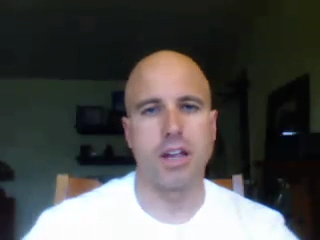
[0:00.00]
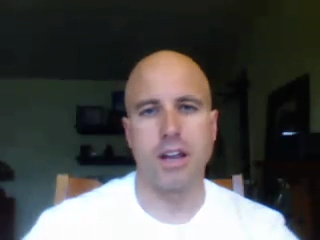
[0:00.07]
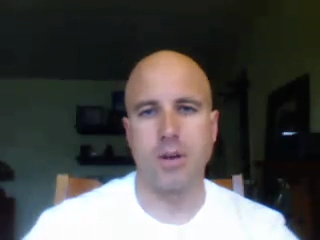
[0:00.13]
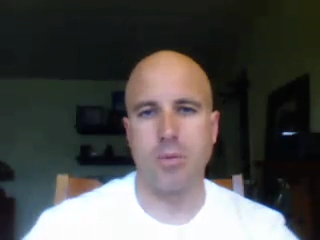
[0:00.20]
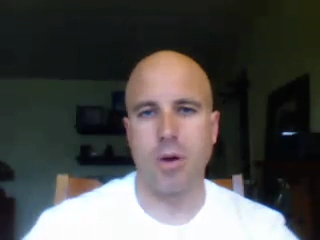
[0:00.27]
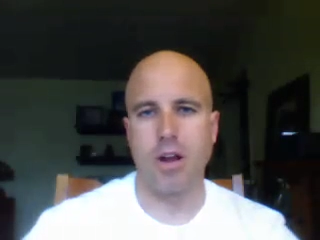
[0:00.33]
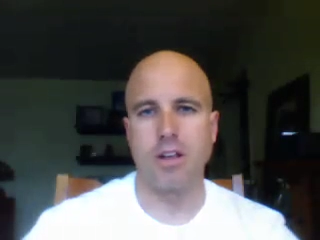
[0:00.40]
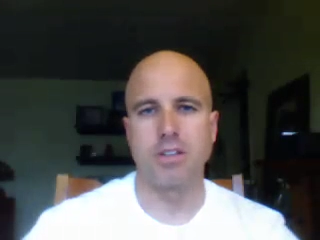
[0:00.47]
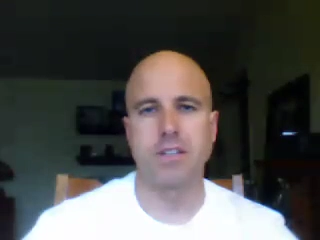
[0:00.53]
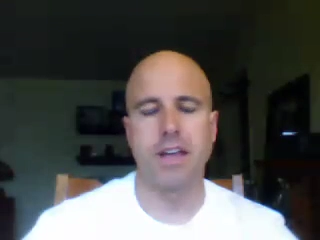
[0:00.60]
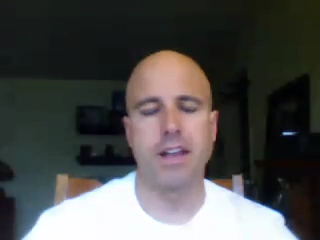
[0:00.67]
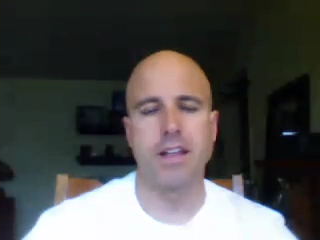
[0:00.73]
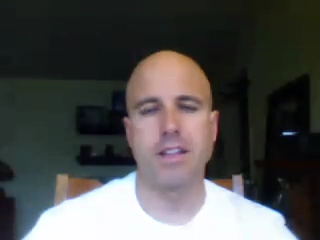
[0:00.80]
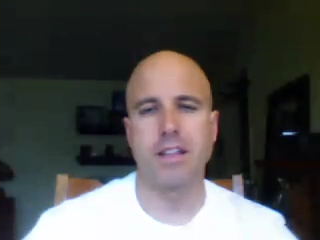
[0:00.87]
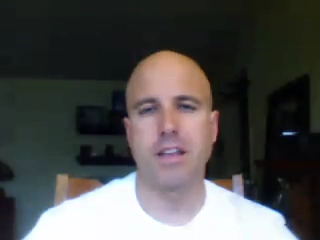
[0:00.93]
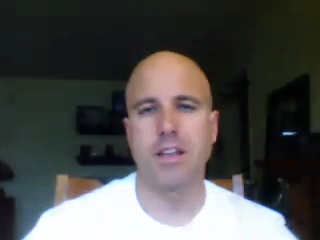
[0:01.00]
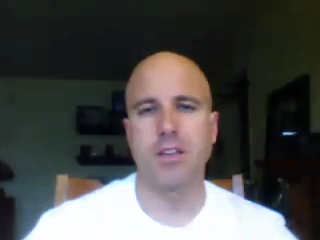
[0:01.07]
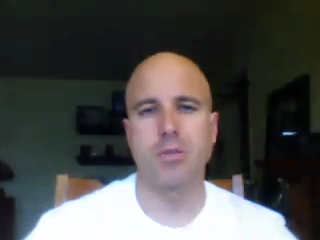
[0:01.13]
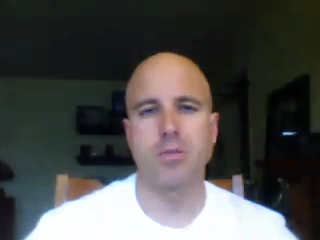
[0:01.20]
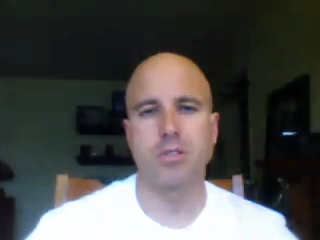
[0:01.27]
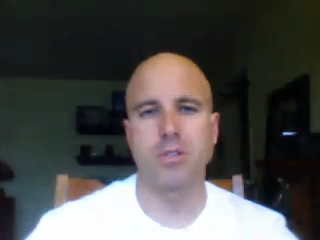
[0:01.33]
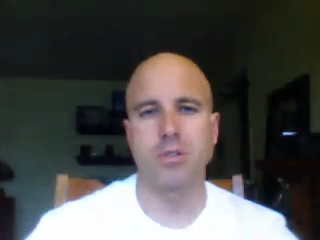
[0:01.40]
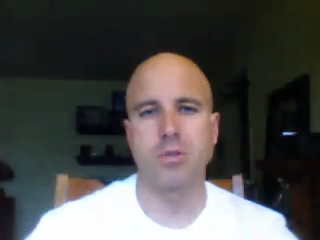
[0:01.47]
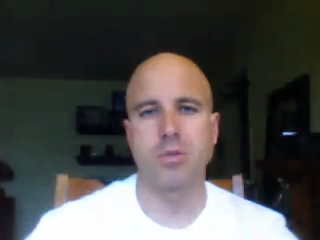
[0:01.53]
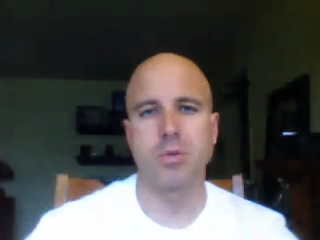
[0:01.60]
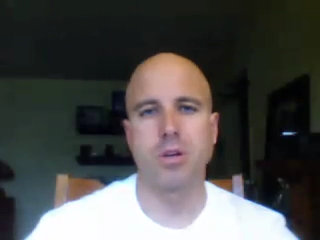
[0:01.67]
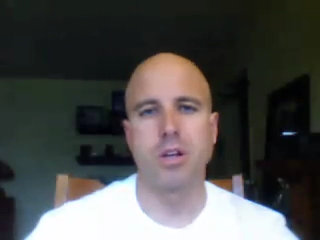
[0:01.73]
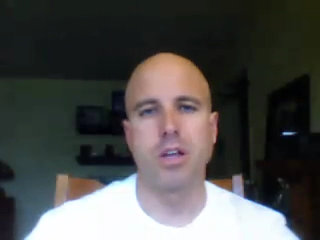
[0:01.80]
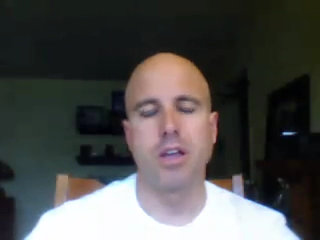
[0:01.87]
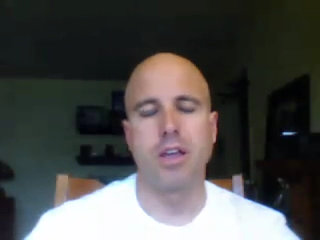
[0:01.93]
any race, anything you do,